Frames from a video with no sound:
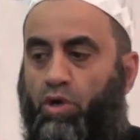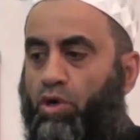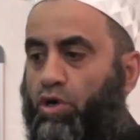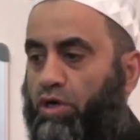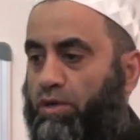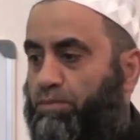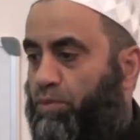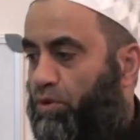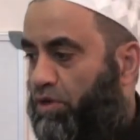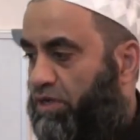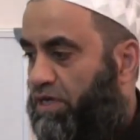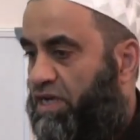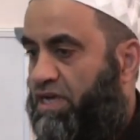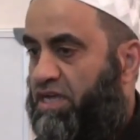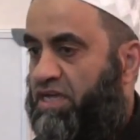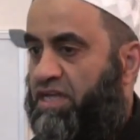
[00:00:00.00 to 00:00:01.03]
her book,
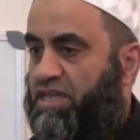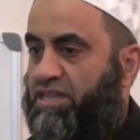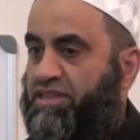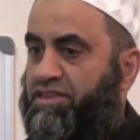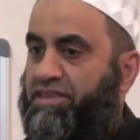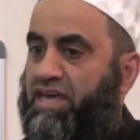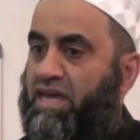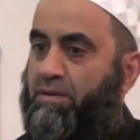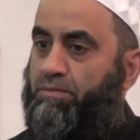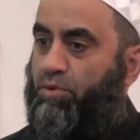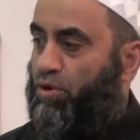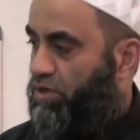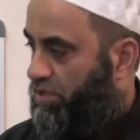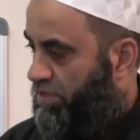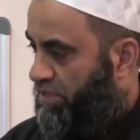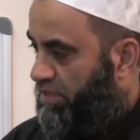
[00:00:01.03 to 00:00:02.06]
their
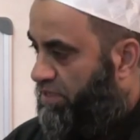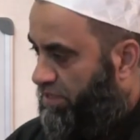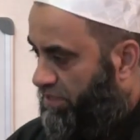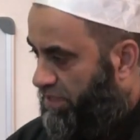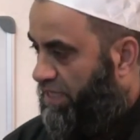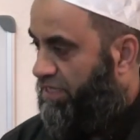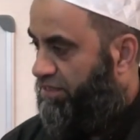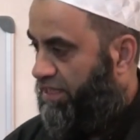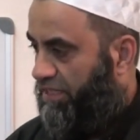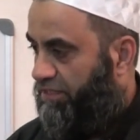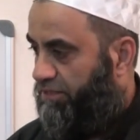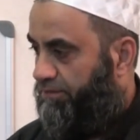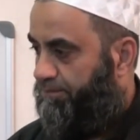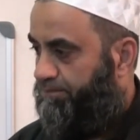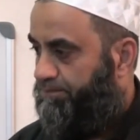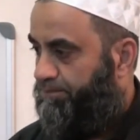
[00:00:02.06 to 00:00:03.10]
book, like that.